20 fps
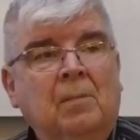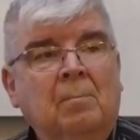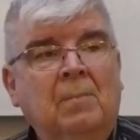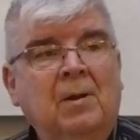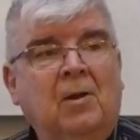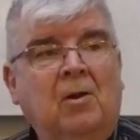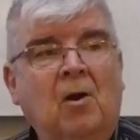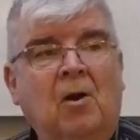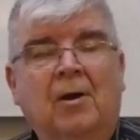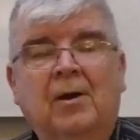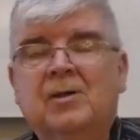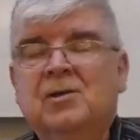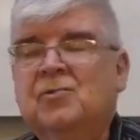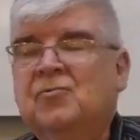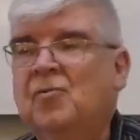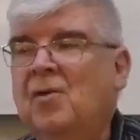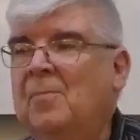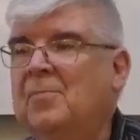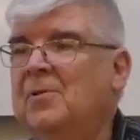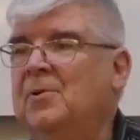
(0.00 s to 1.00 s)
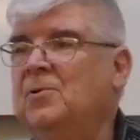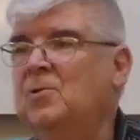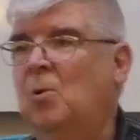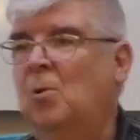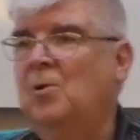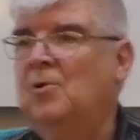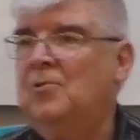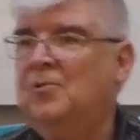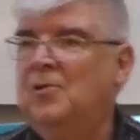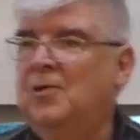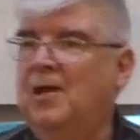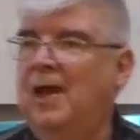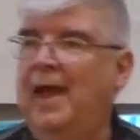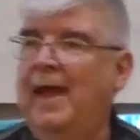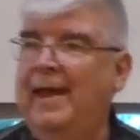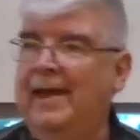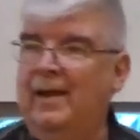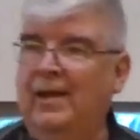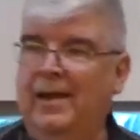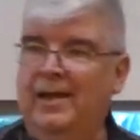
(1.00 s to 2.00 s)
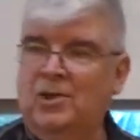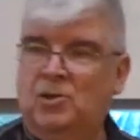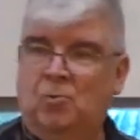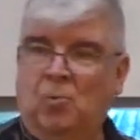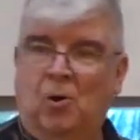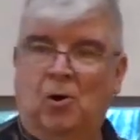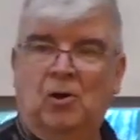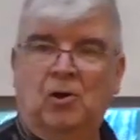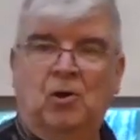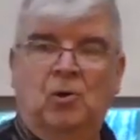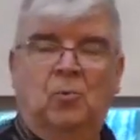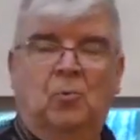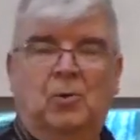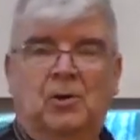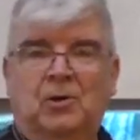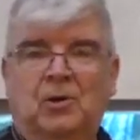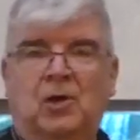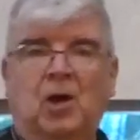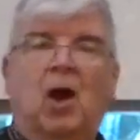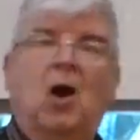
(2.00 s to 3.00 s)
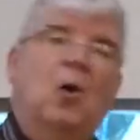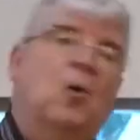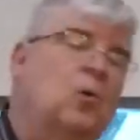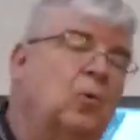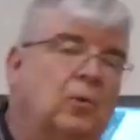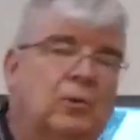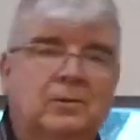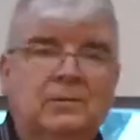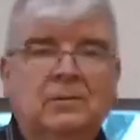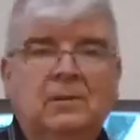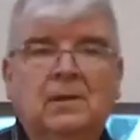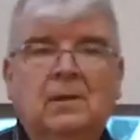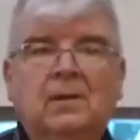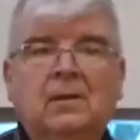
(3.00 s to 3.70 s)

because from the north gate is where you would go